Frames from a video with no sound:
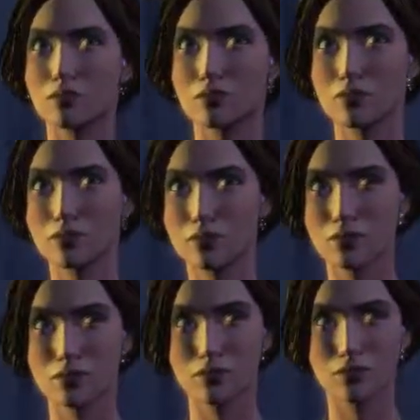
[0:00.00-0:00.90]

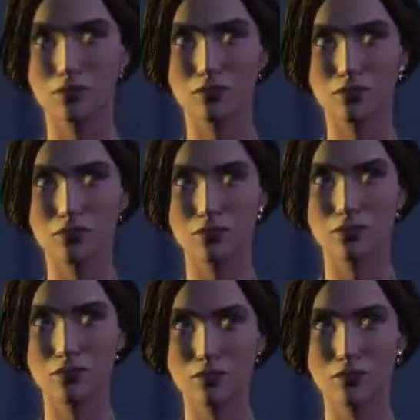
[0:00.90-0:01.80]

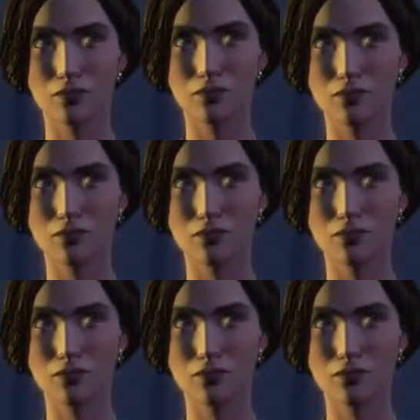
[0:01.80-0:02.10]
This person isn't speaking.